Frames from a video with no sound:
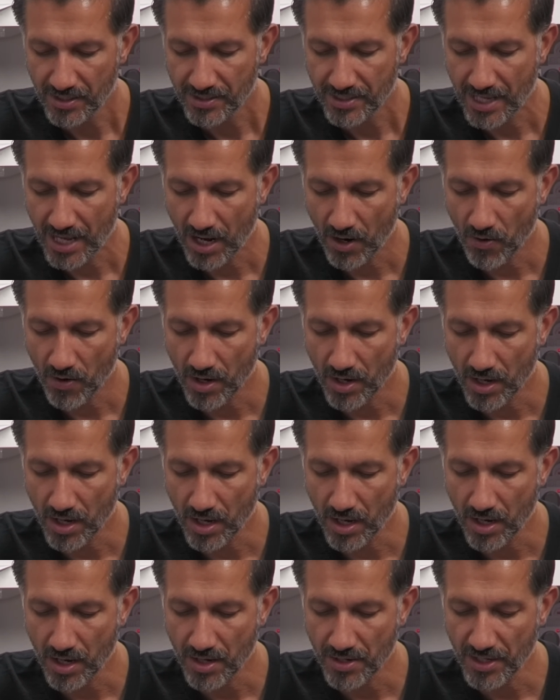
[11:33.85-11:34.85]
Now,
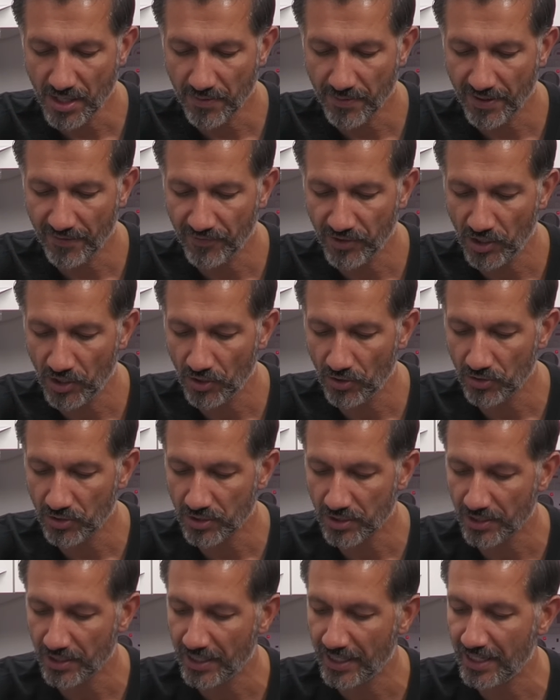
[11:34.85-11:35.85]
another bit of
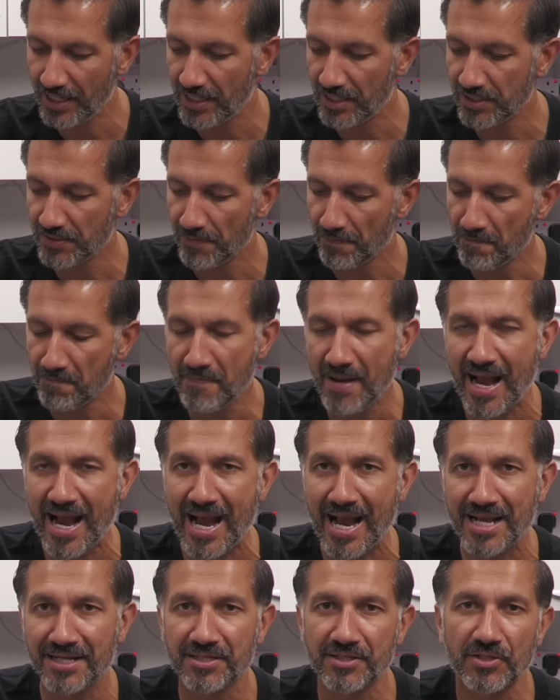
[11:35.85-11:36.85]
news is
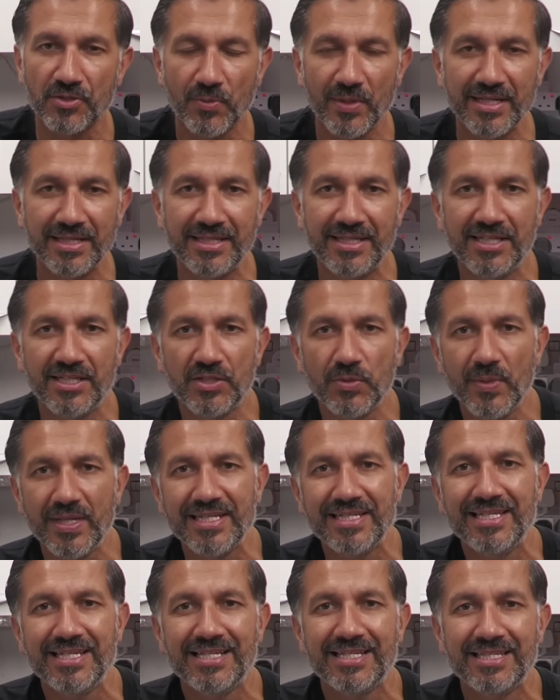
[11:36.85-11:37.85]
MAAD
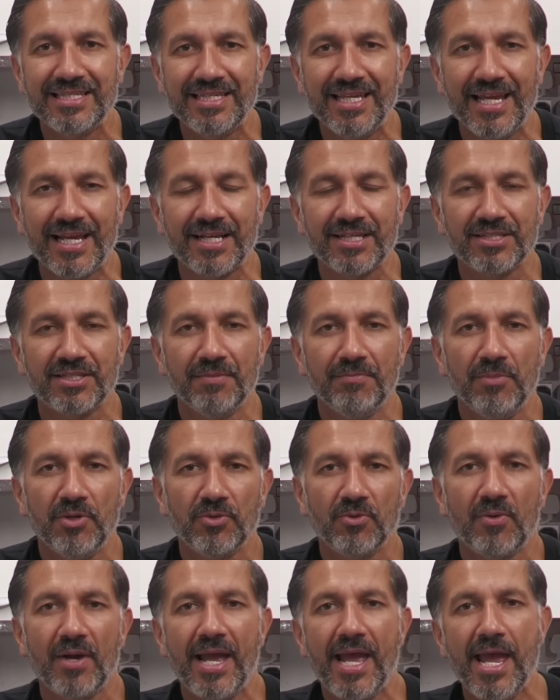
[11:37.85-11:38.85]
2026, a
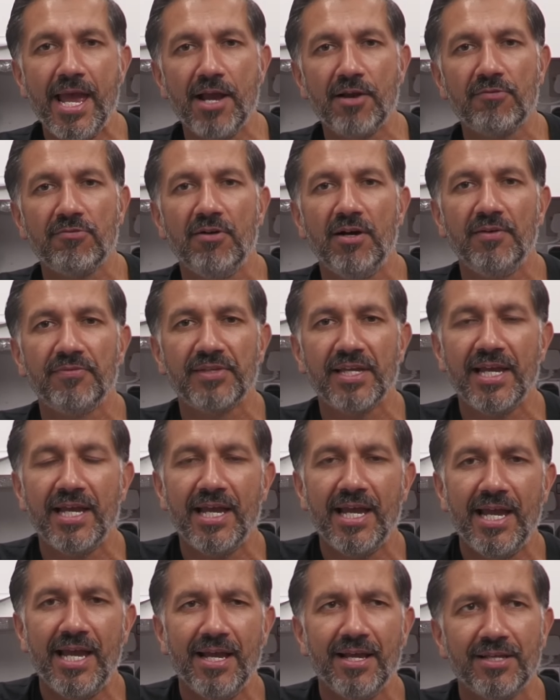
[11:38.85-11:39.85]
model Aircraft
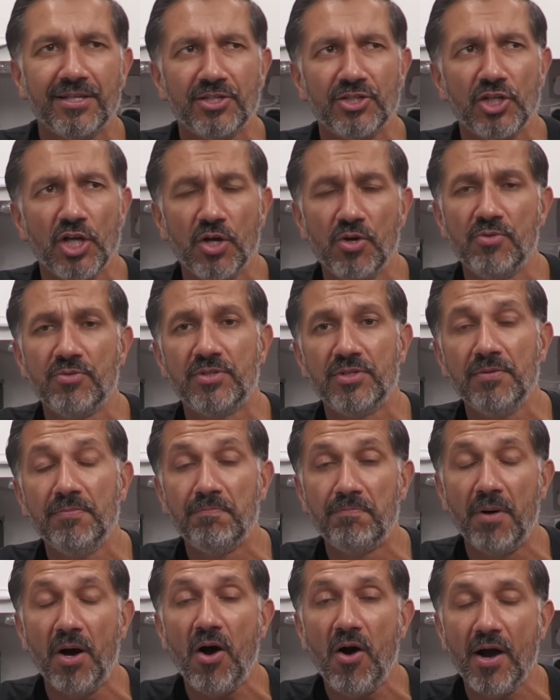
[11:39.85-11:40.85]
Airshow
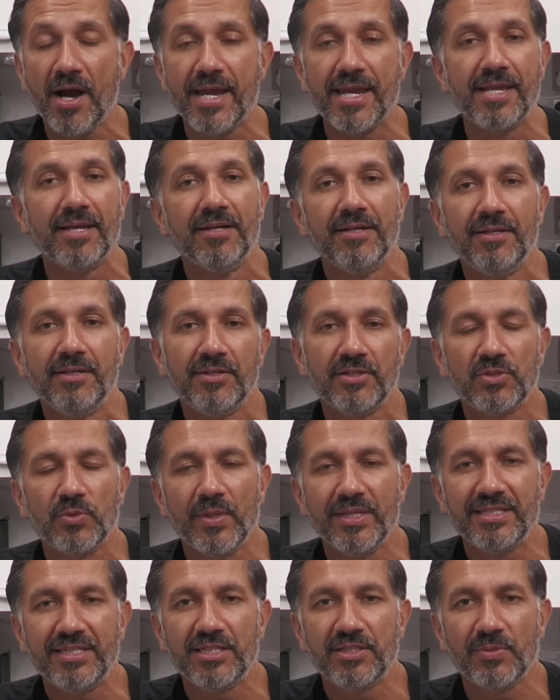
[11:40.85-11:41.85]
Dubai
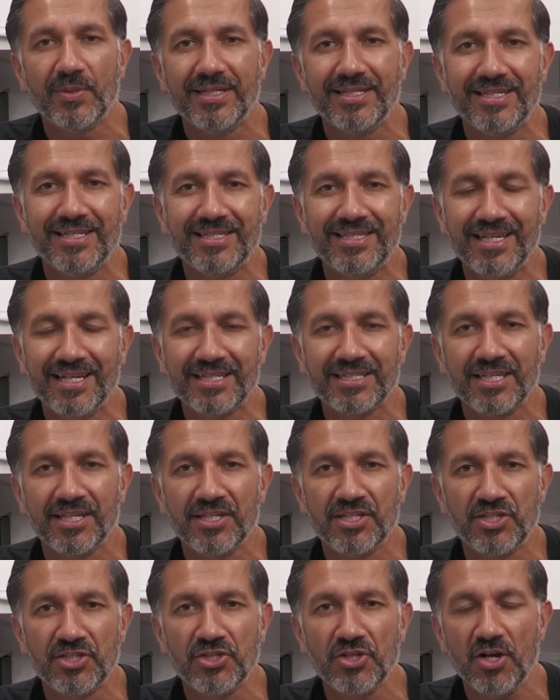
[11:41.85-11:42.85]
2026
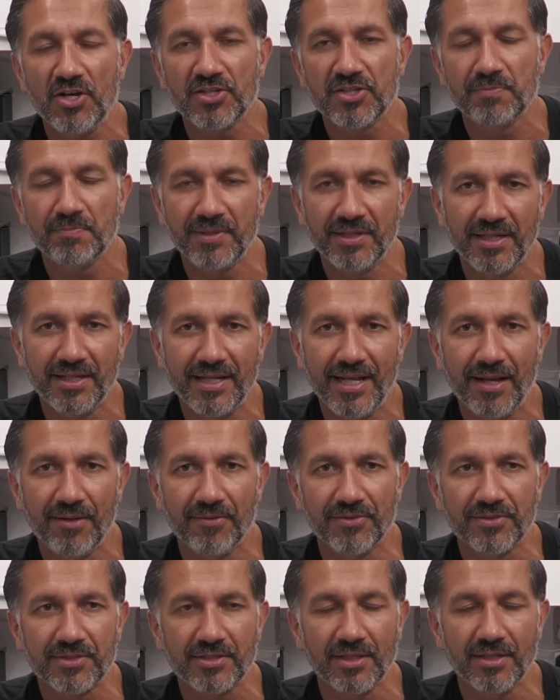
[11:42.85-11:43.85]
has just been
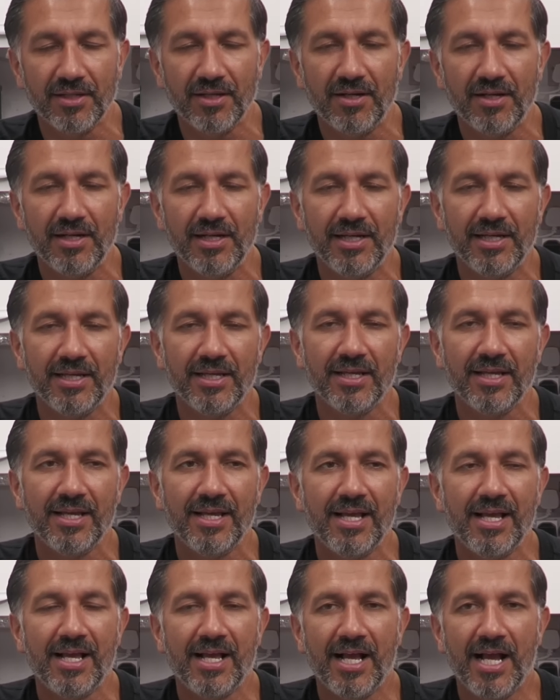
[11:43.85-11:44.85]
announced, and I
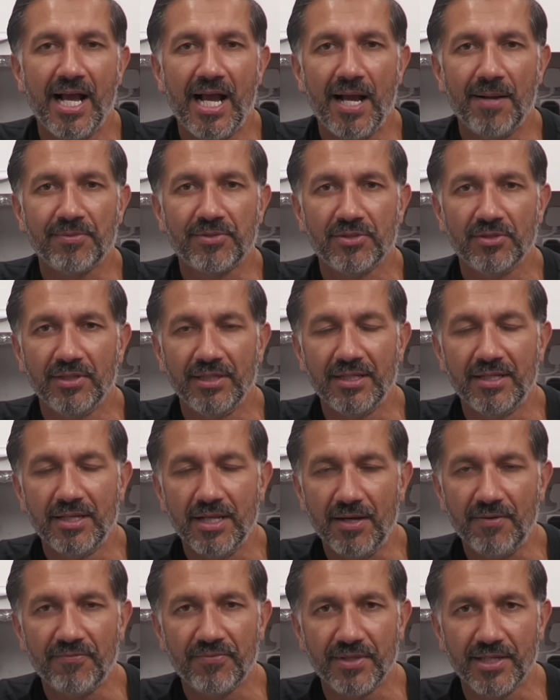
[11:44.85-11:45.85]
absolutely
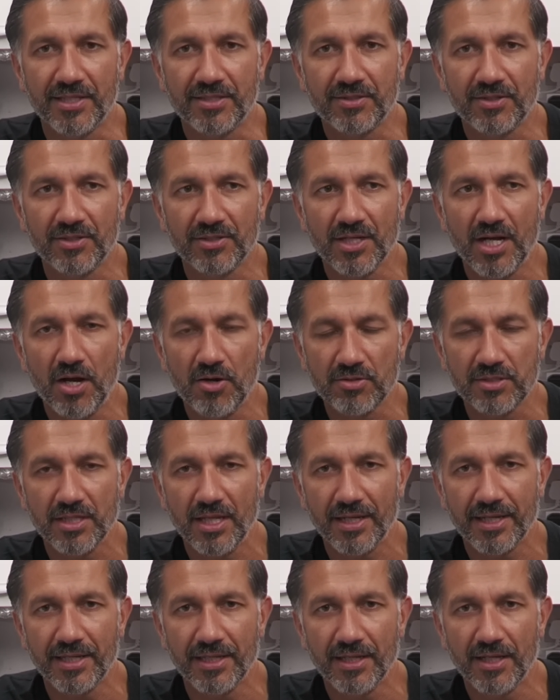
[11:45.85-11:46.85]
love this because I was
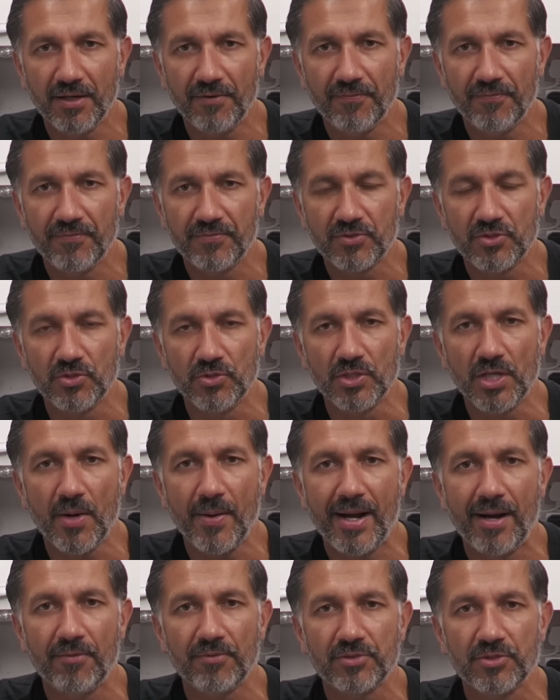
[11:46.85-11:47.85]
lucky enough to go
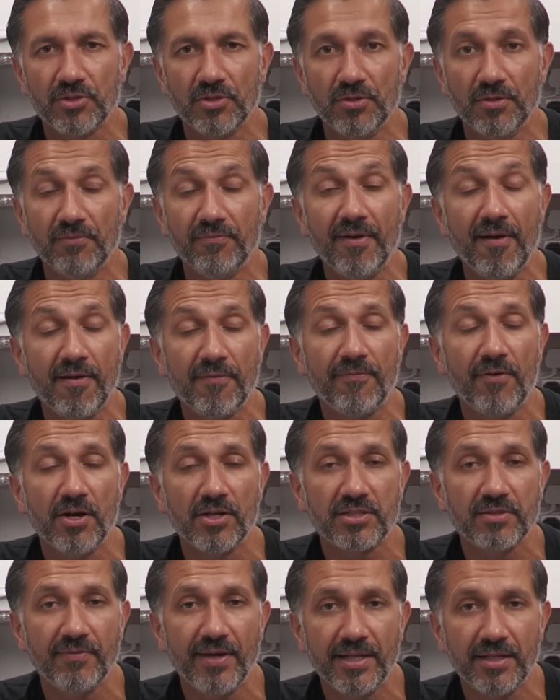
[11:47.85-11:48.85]
out to the very
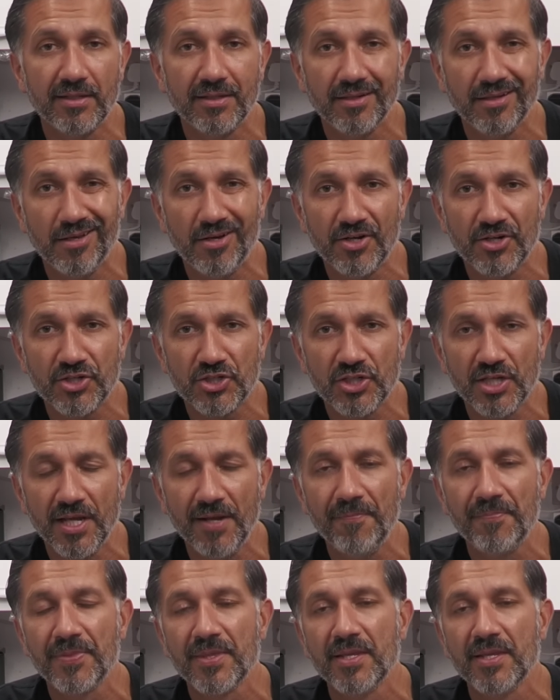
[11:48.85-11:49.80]
first event last year.